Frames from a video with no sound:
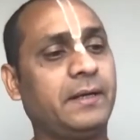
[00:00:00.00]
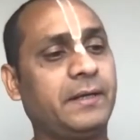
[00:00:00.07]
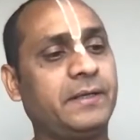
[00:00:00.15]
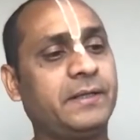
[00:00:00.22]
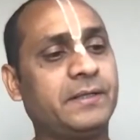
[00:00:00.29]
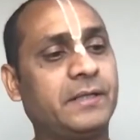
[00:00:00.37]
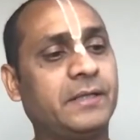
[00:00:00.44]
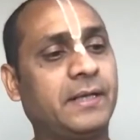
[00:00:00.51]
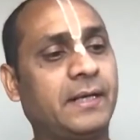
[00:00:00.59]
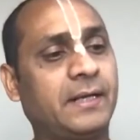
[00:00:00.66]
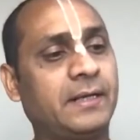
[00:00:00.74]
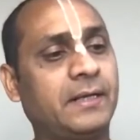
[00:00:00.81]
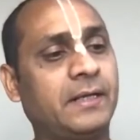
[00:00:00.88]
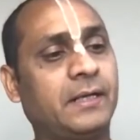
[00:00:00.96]
isn't it?
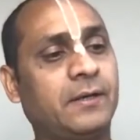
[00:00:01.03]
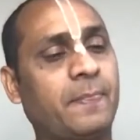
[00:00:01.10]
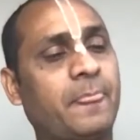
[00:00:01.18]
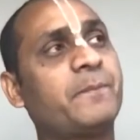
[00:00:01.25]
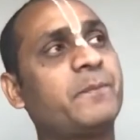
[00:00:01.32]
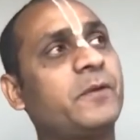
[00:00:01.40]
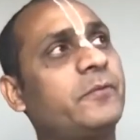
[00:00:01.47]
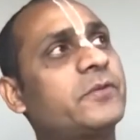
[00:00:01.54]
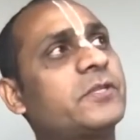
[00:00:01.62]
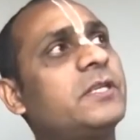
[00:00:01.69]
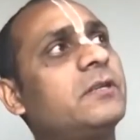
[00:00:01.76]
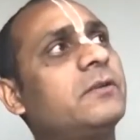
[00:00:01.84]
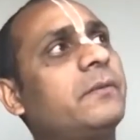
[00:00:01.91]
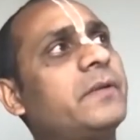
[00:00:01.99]
And if you
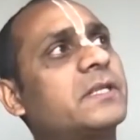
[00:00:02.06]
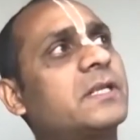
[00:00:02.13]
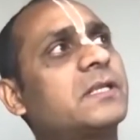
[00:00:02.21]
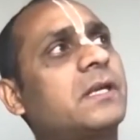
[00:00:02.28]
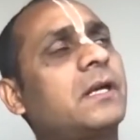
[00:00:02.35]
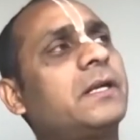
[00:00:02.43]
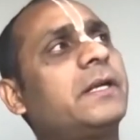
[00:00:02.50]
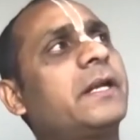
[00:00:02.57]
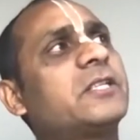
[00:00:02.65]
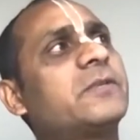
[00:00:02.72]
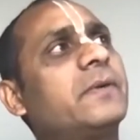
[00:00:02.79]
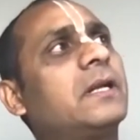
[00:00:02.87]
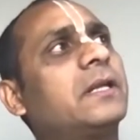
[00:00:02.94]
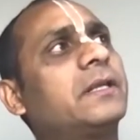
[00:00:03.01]
see, we have discussed earlier as
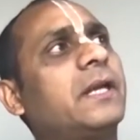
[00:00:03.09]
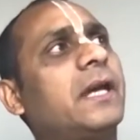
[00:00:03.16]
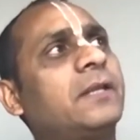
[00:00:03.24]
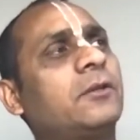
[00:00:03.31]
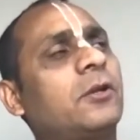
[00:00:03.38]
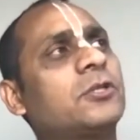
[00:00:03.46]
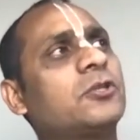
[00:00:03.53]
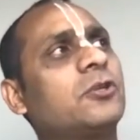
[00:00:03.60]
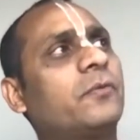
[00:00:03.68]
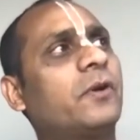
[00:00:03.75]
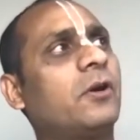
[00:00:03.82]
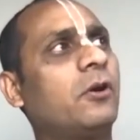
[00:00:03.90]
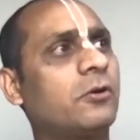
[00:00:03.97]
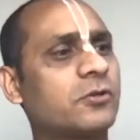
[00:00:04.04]
well, the analogy of a
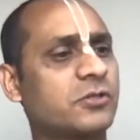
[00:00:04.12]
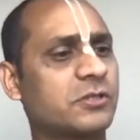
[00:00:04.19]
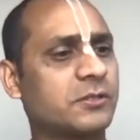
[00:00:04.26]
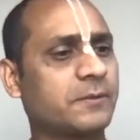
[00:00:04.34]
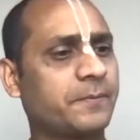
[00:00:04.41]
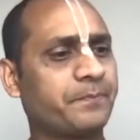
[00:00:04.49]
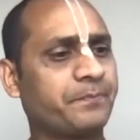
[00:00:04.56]
horse.